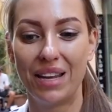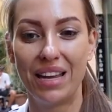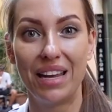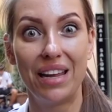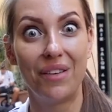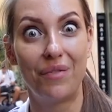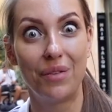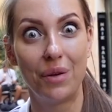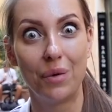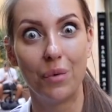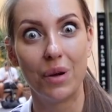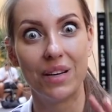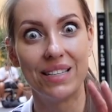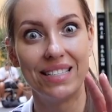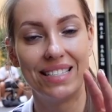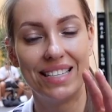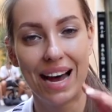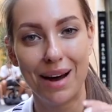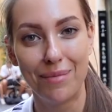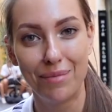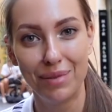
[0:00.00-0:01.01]
If you want
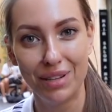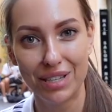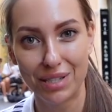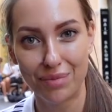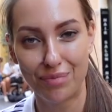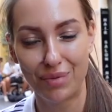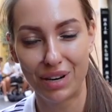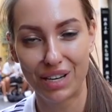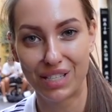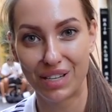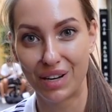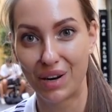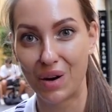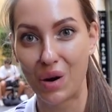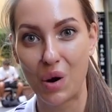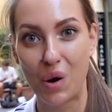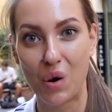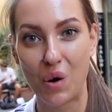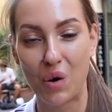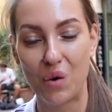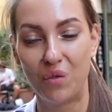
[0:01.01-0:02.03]
double espresso,
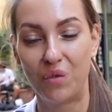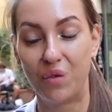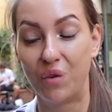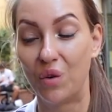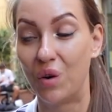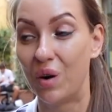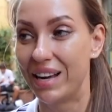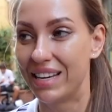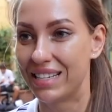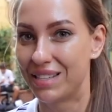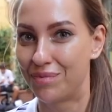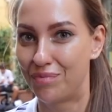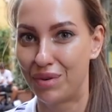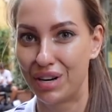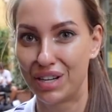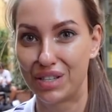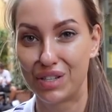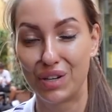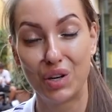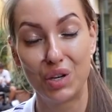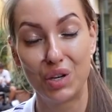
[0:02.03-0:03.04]
go for espresso